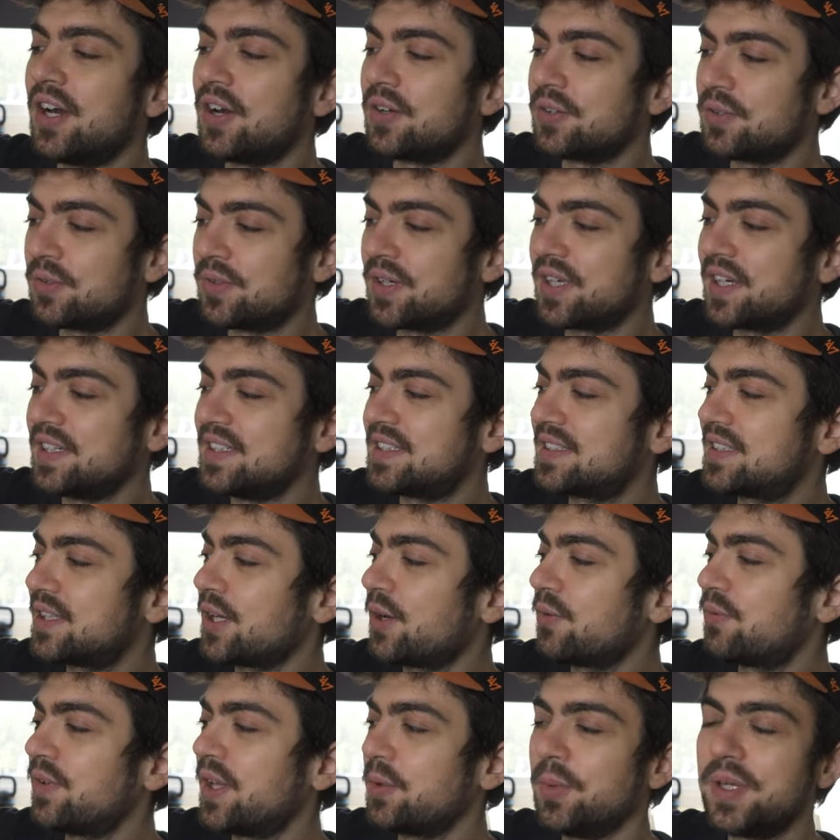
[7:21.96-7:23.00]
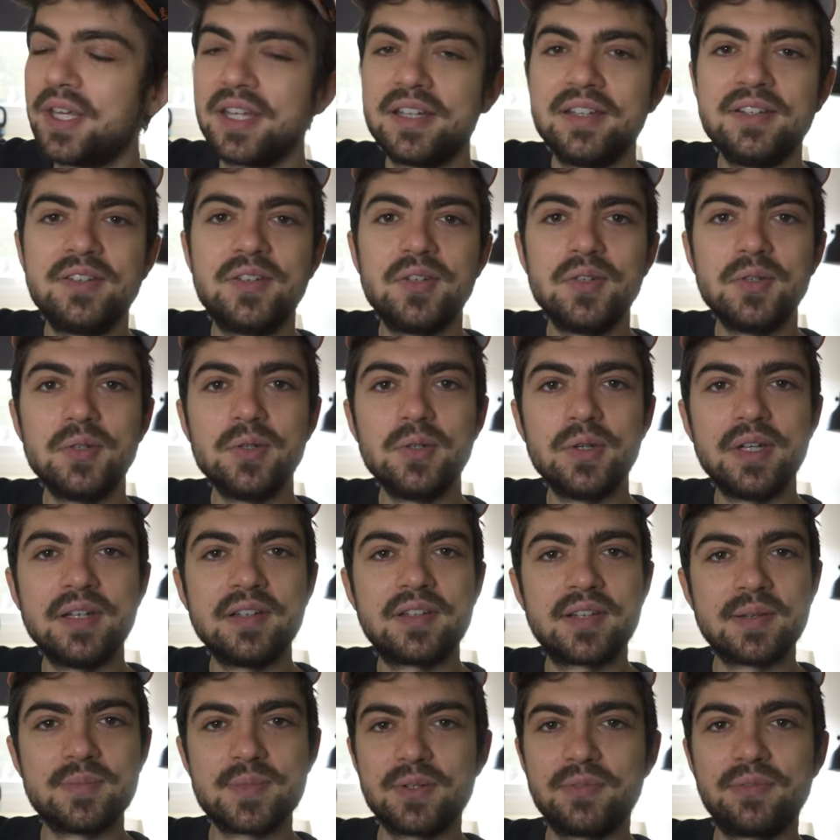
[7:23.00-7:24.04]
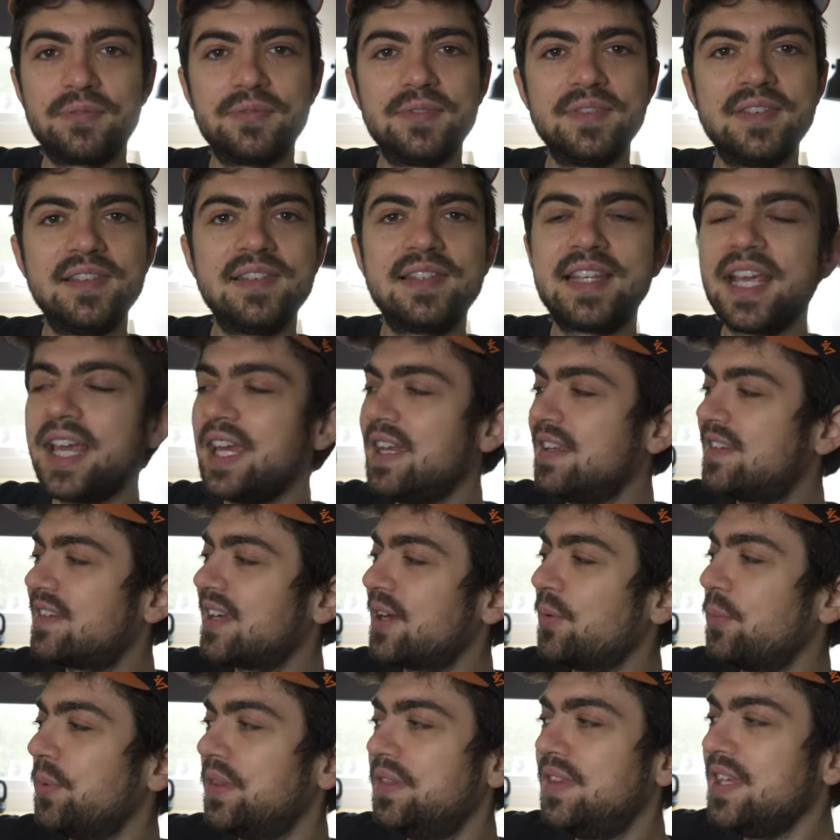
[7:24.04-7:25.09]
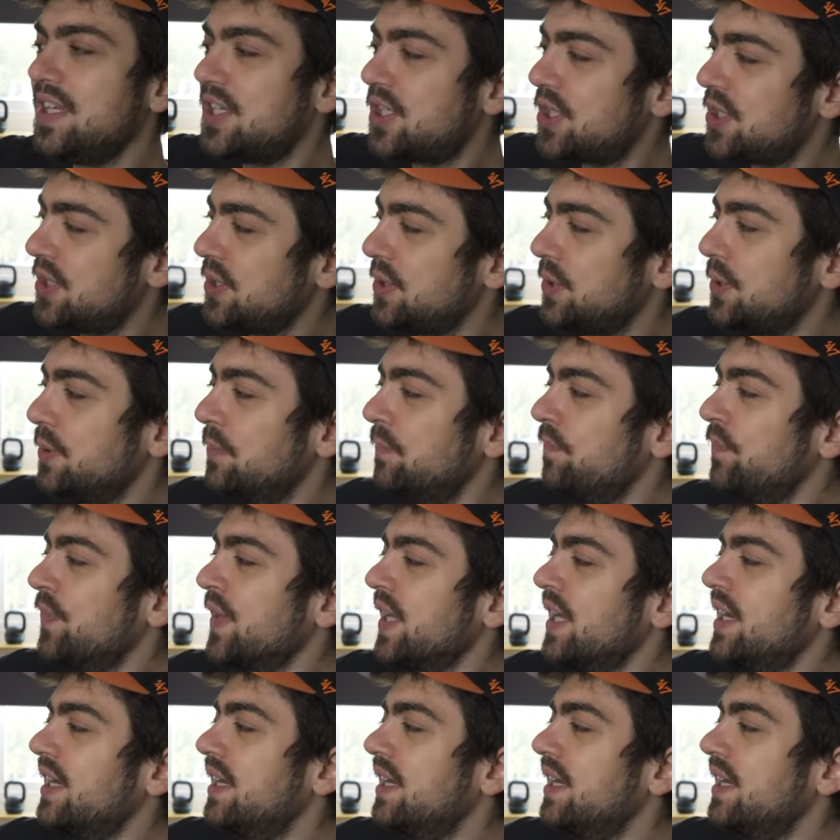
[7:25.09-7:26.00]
other nice stuff that we can do in terms of data with this shoe